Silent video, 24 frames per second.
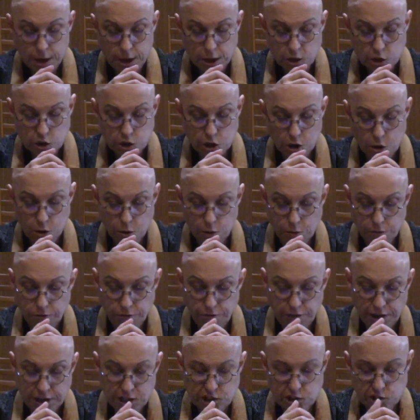So
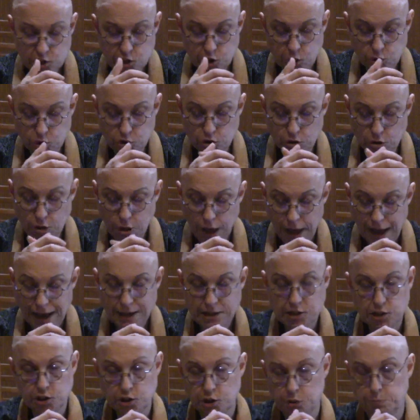fixed social
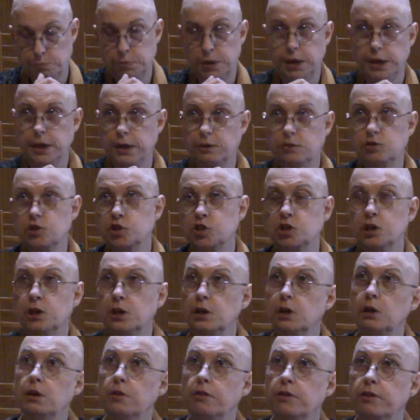classes means
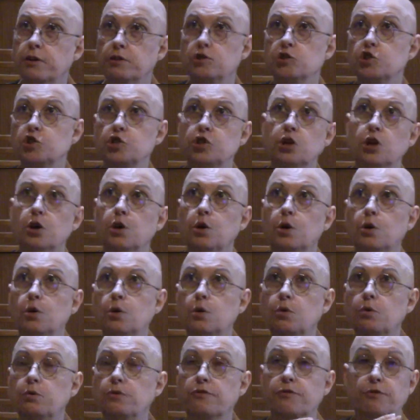there's
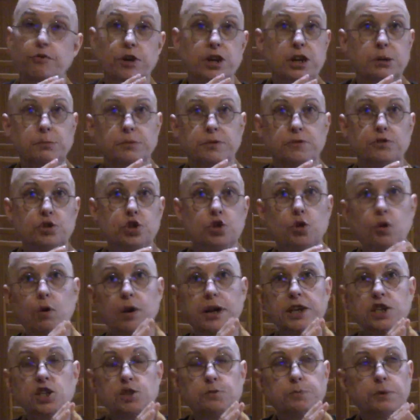no freedom of
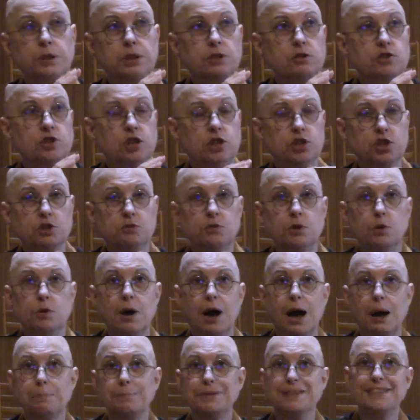choice, but there's also no
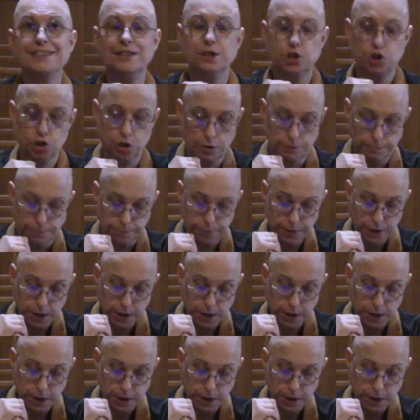competition.